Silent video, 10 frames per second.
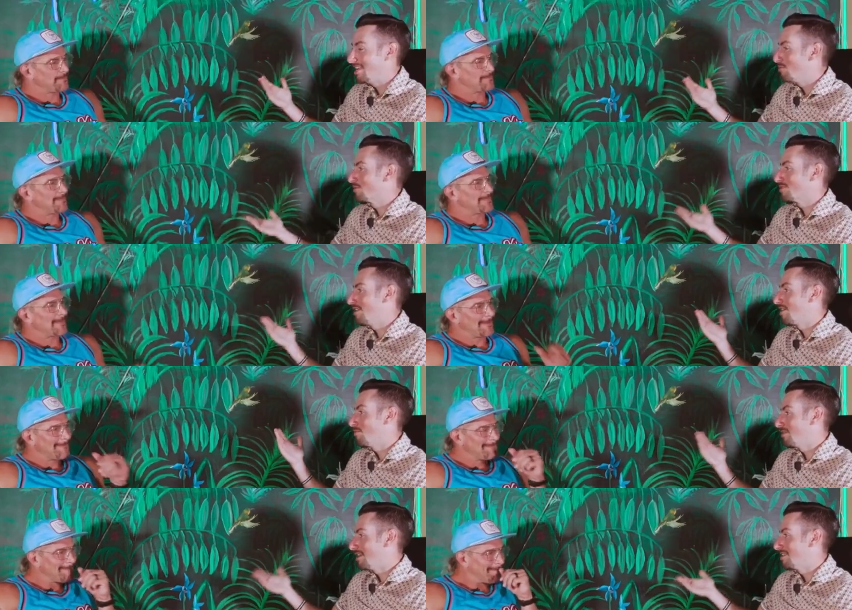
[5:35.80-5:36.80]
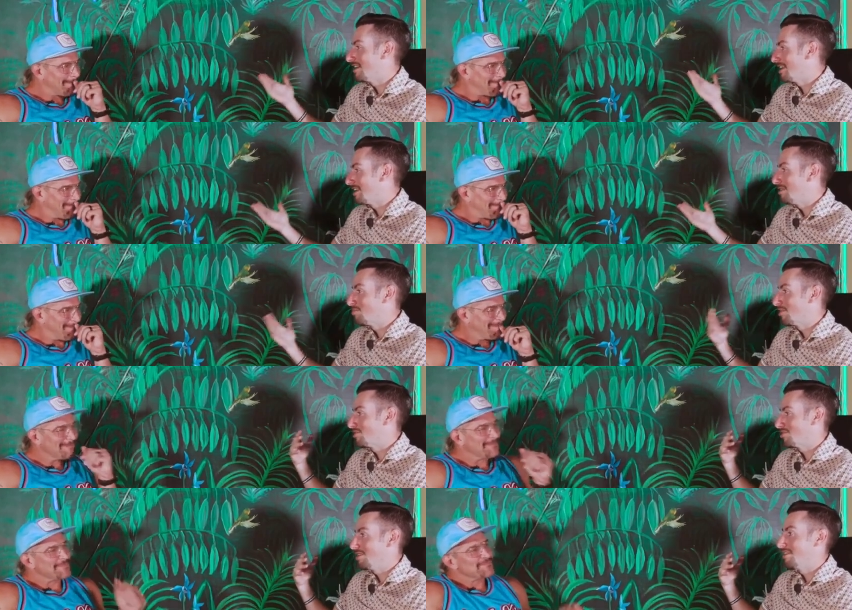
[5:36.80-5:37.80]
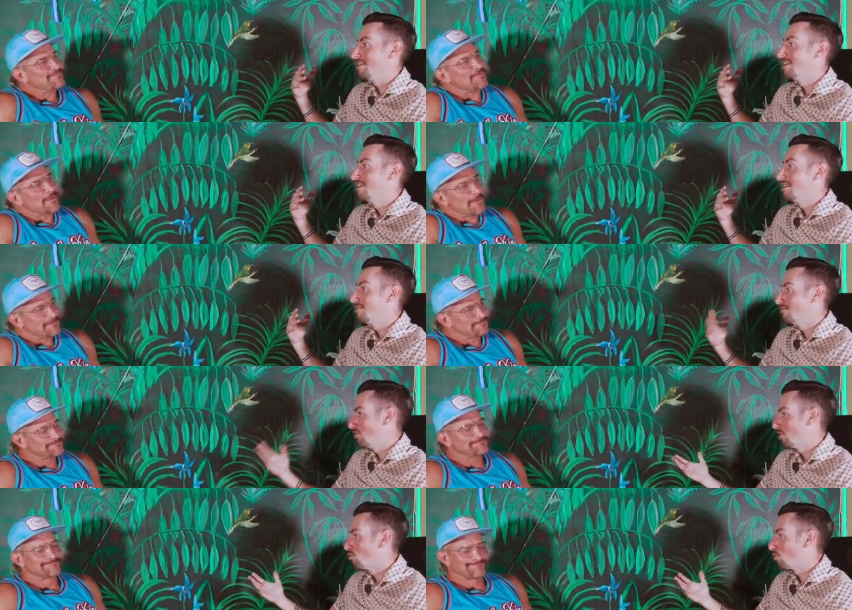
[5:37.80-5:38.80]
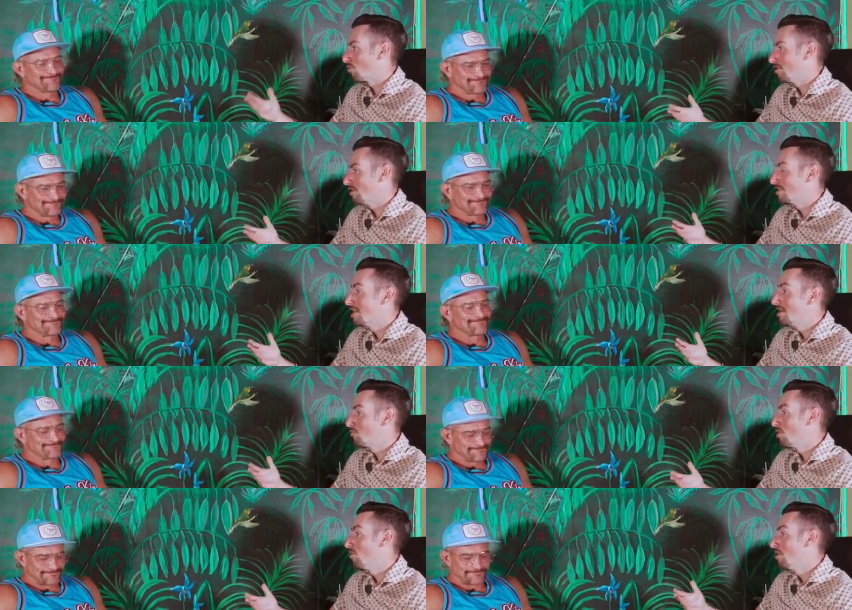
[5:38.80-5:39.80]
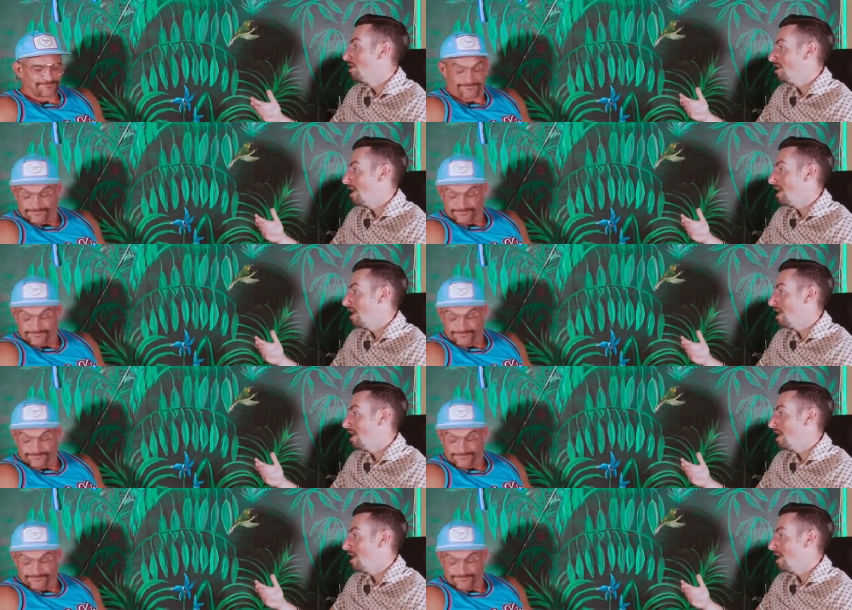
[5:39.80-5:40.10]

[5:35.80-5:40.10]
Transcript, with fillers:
Speaker 1: mm-hmm. and you were stuck with anxiety, depression, yeah. feeling worthless. Bro,